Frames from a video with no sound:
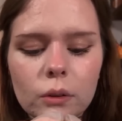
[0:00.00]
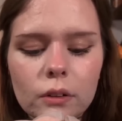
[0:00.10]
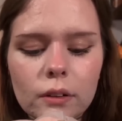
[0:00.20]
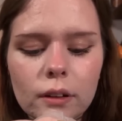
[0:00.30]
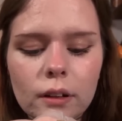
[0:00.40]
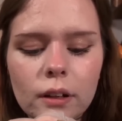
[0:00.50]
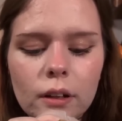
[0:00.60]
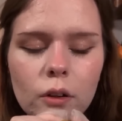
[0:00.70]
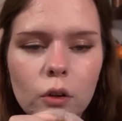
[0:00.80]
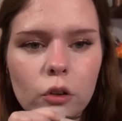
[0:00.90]
It's like
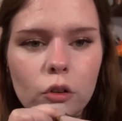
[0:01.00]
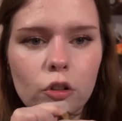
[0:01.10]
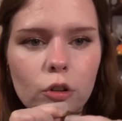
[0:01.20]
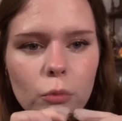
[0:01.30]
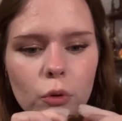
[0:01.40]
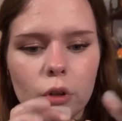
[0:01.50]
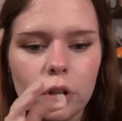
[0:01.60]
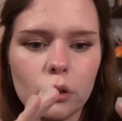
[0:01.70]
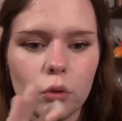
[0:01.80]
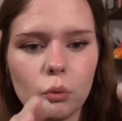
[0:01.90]

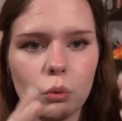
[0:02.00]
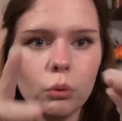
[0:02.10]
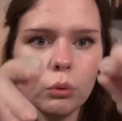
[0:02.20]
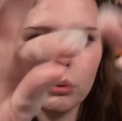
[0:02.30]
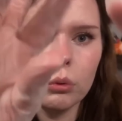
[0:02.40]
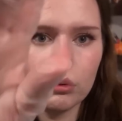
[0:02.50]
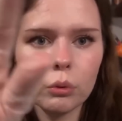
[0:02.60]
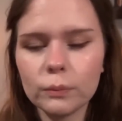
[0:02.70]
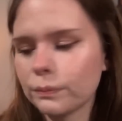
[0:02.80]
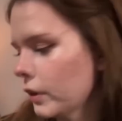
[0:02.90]
shimmery
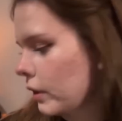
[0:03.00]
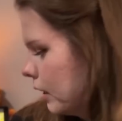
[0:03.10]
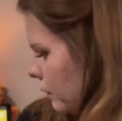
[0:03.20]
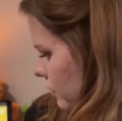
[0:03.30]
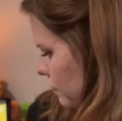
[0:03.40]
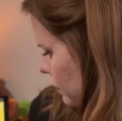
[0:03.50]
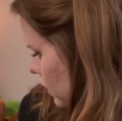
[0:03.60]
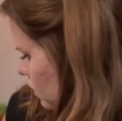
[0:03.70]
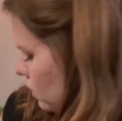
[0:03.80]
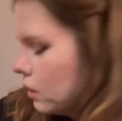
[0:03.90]
and okay, anyways.
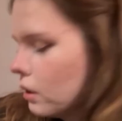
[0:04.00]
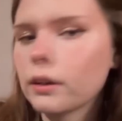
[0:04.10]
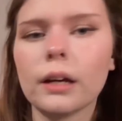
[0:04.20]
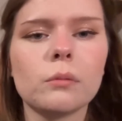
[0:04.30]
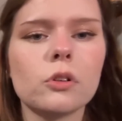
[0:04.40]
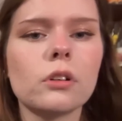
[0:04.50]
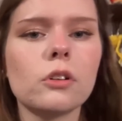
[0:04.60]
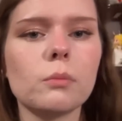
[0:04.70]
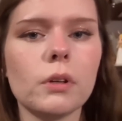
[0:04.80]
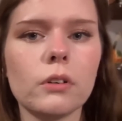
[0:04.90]
Oh yeah, I'm just gonna
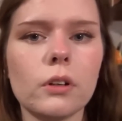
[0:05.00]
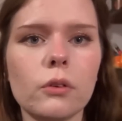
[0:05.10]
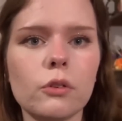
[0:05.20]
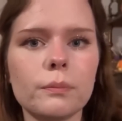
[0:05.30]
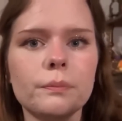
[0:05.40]
use my fingers.